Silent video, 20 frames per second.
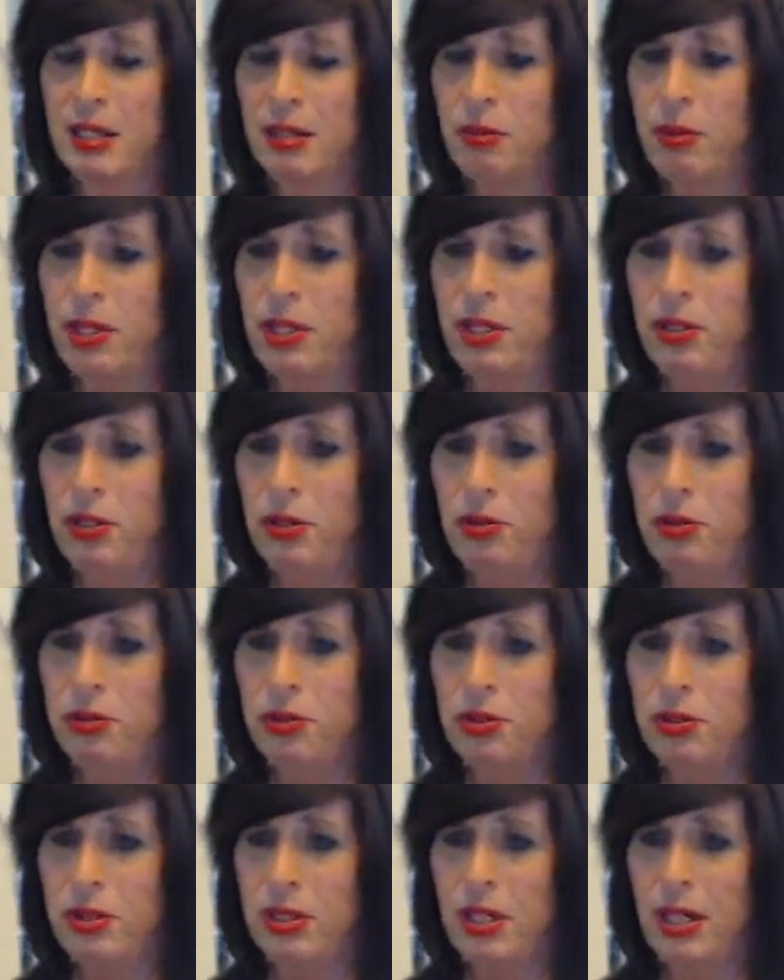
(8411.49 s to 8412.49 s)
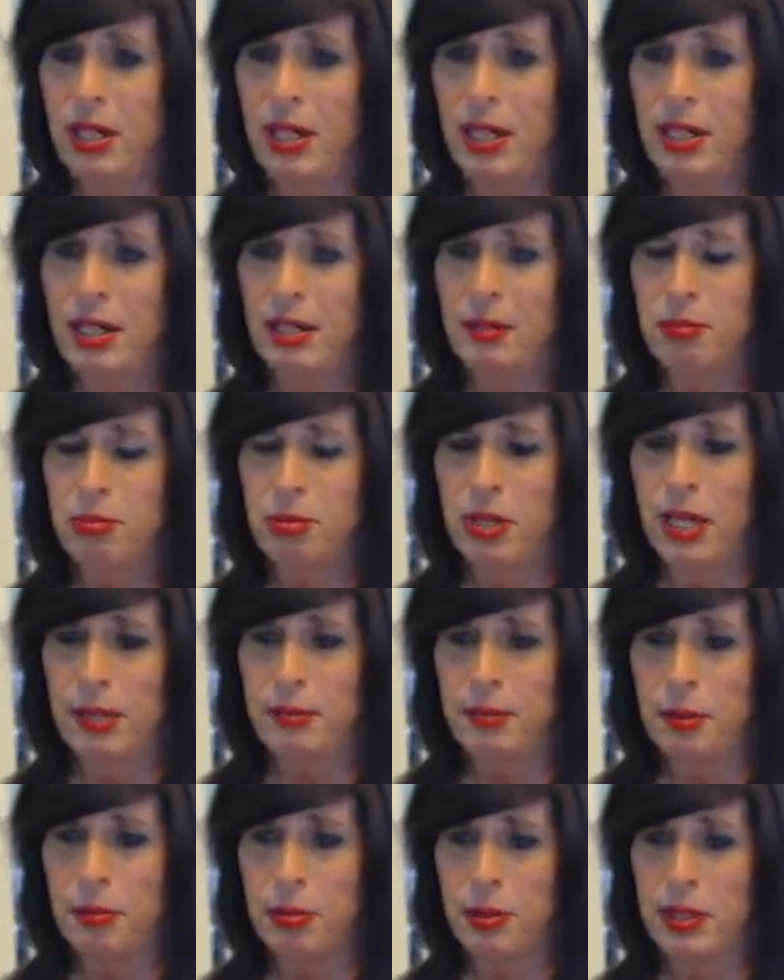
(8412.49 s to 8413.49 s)
We used uh,
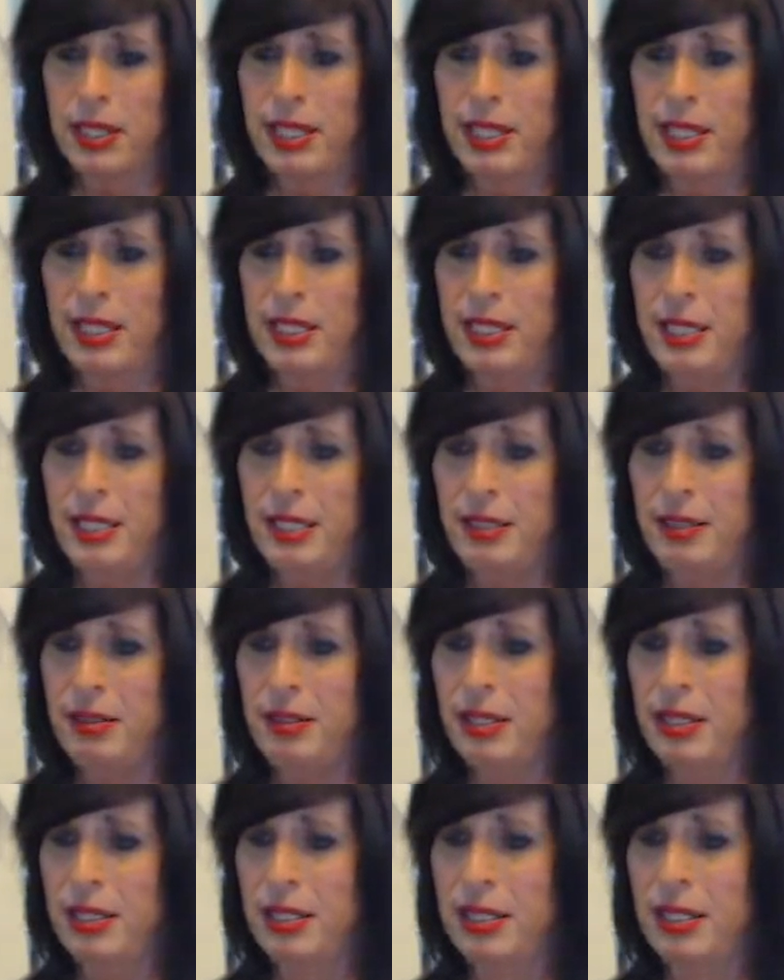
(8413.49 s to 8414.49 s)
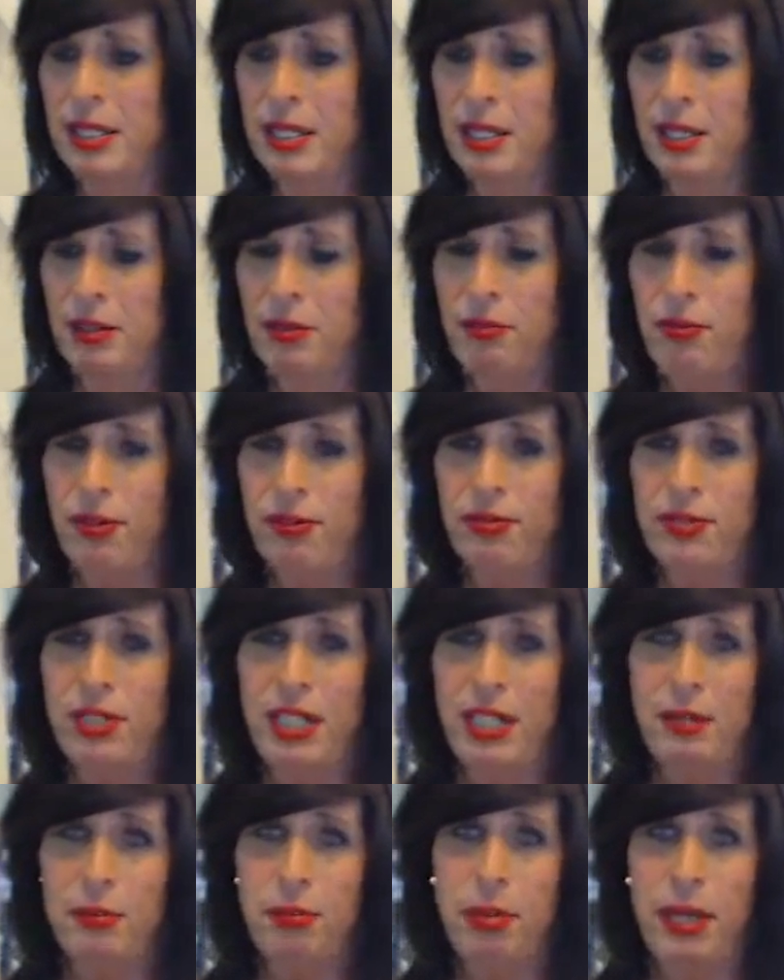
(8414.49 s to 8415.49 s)
probably
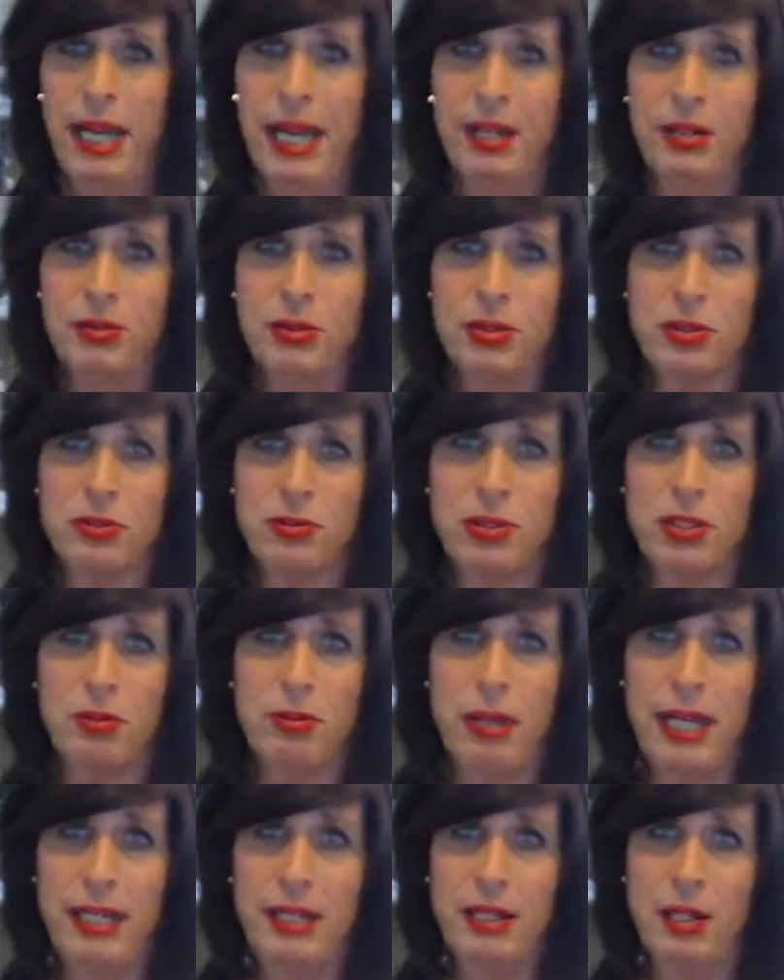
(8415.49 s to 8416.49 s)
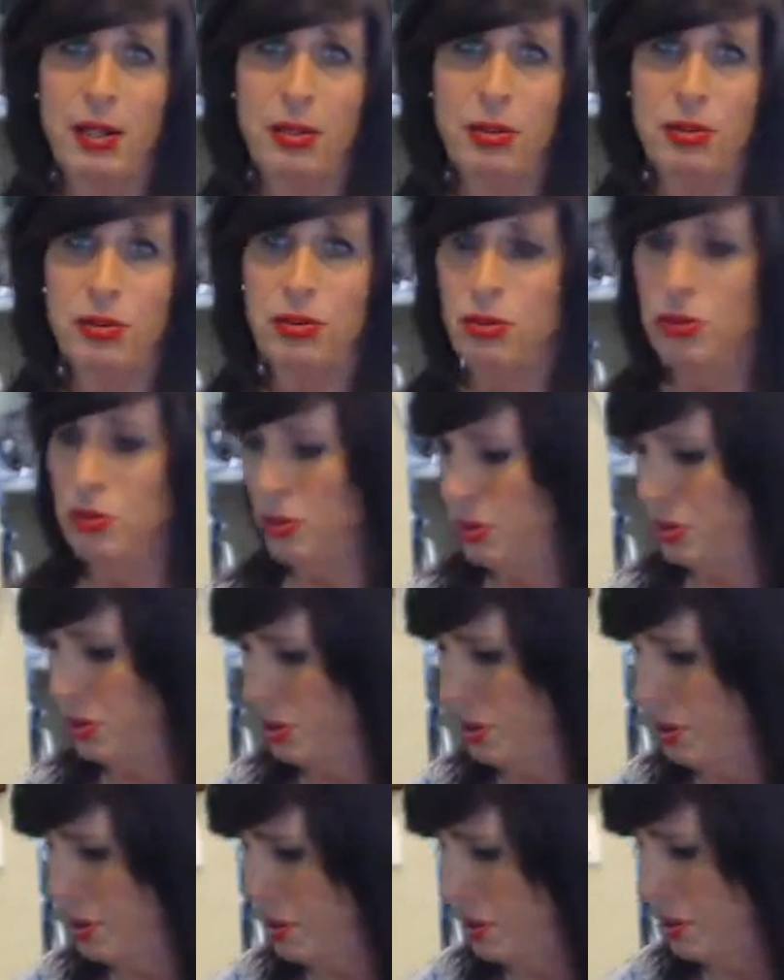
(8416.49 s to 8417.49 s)
15 pounds of
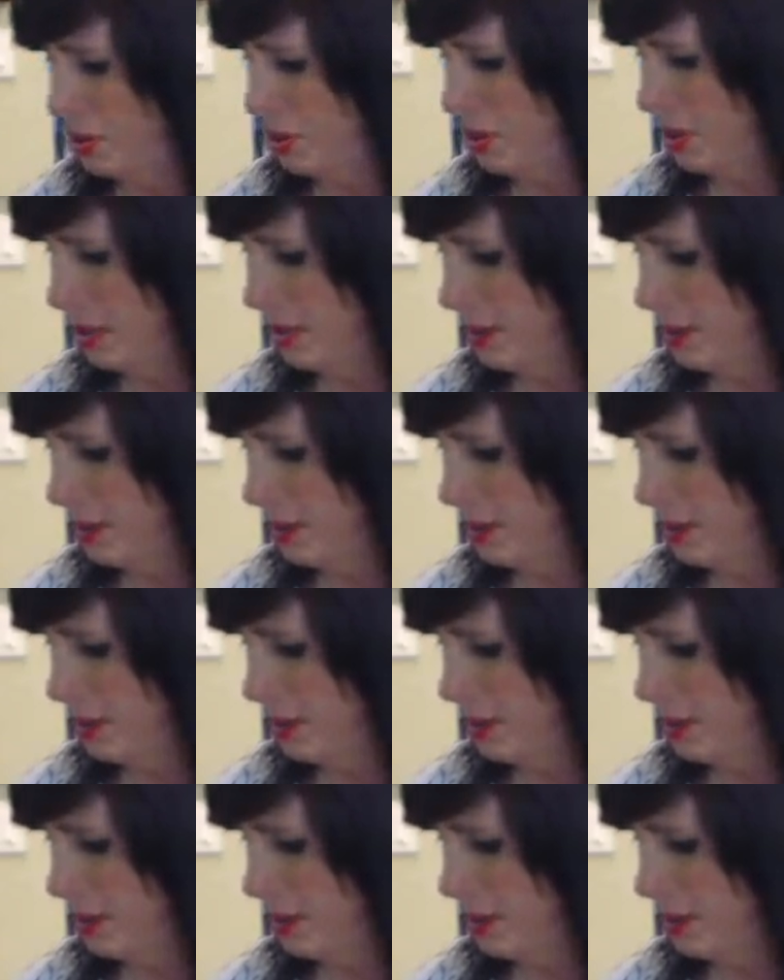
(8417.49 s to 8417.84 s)
tomatoes.